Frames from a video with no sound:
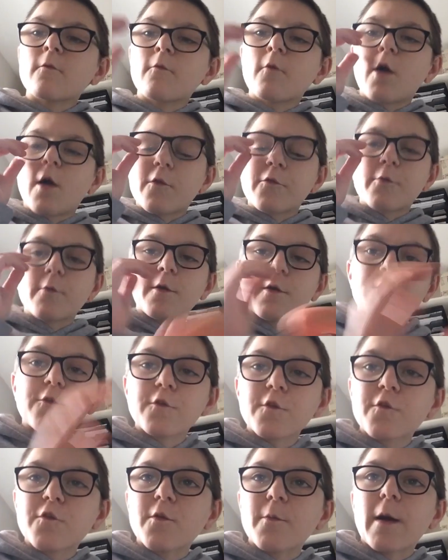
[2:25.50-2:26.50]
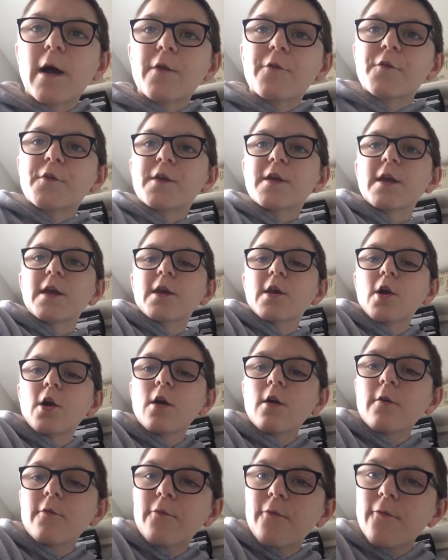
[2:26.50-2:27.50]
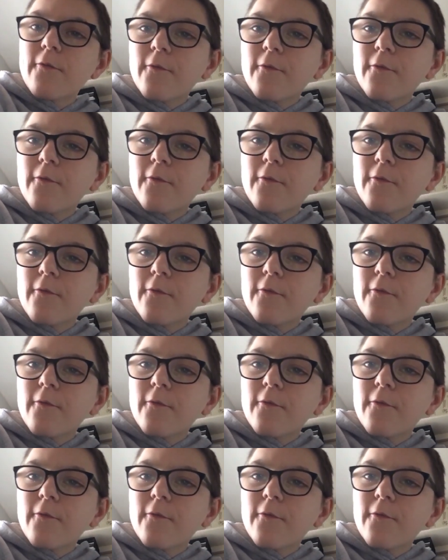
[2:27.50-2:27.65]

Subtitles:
Right, so we're just about to kick off.